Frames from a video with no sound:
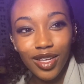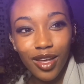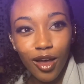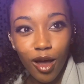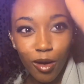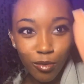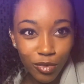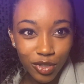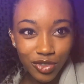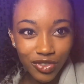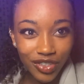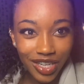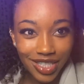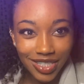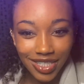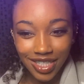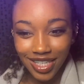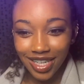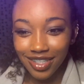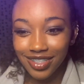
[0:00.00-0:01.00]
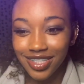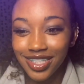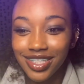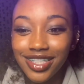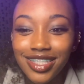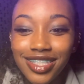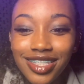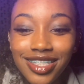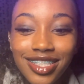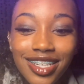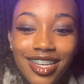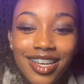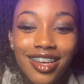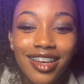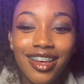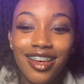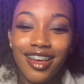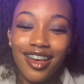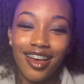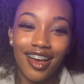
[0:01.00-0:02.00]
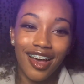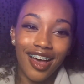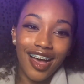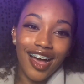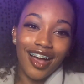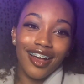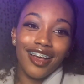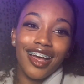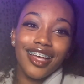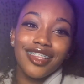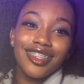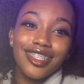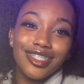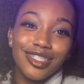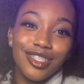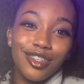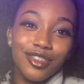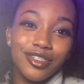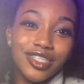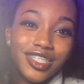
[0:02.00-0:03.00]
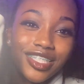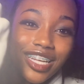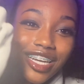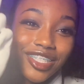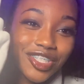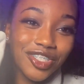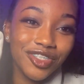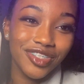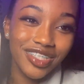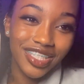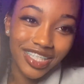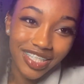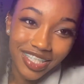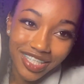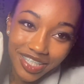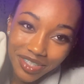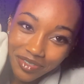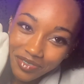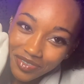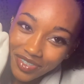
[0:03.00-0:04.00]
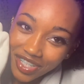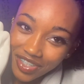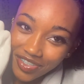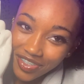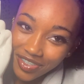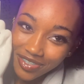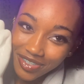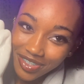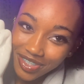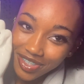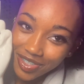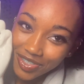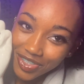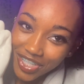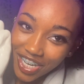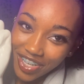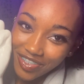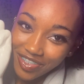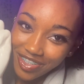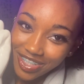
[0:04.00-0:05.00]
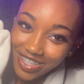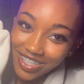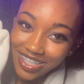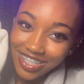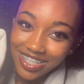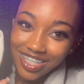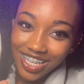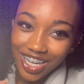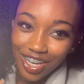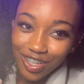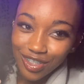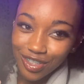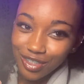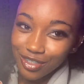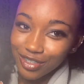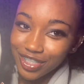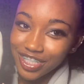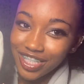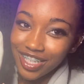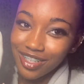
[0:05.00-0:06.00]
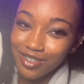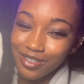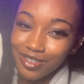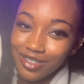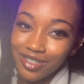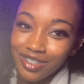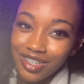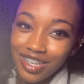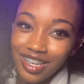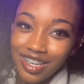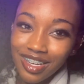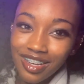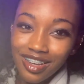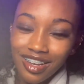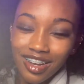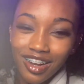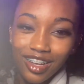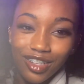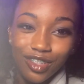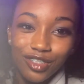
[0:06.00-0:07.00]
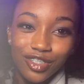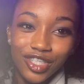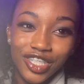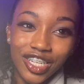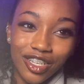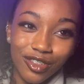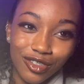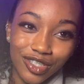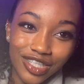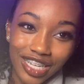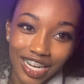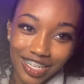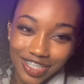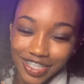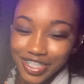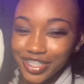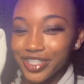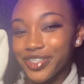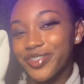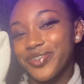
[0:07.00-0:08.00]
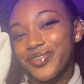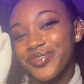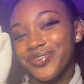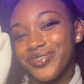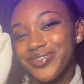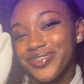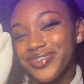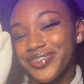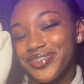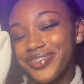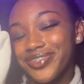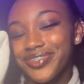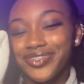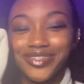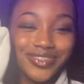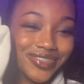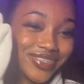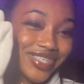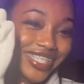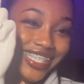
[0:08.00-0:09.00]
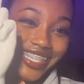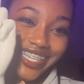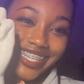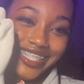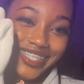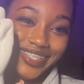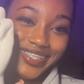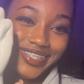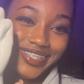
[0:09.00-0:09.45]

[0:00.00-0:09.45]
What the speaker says: Almost forgot to announce this. I got this little statue thingy for 50 subscribers. It's like our little channel statue. Yeah.